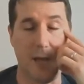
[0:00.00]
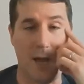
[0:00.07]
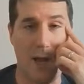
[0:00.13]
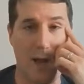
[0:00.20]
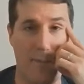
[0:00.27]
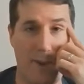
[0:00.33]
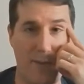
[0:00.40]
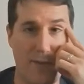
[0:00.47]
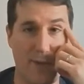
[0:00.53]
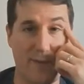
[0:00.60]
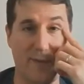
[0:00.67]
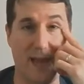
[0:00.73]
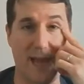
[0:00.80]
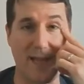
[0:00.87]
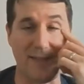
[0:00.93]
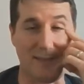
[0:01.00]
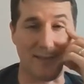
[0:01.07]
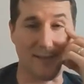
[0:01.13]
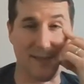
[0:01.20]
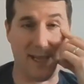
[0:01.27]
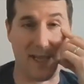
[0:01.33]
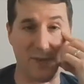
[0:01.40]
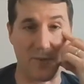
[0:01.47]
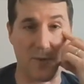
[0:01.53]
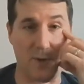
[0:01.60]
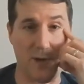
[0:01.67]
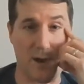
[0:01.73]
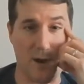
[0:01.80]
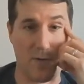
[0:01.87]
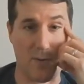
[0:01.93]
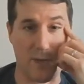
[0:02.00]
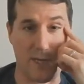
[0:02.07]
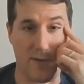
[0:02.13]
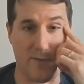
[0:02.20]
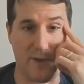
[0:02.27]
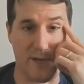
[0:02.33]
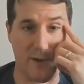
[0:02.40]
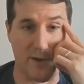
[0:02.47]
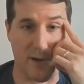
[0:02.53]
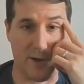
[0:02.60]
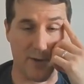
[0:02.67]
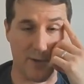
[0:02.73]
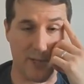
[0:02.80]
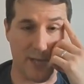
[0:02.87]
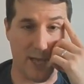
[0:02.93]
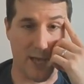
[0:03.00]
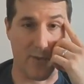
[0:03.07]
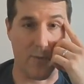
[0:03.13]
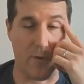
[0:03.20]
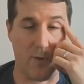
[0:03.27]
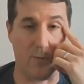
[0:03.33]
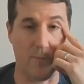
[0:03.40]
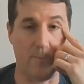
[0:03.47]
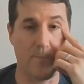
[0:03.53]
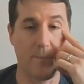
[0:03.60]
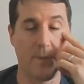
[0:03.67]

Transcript: I think that's the stage where we are, where we need to figure out, okay, well,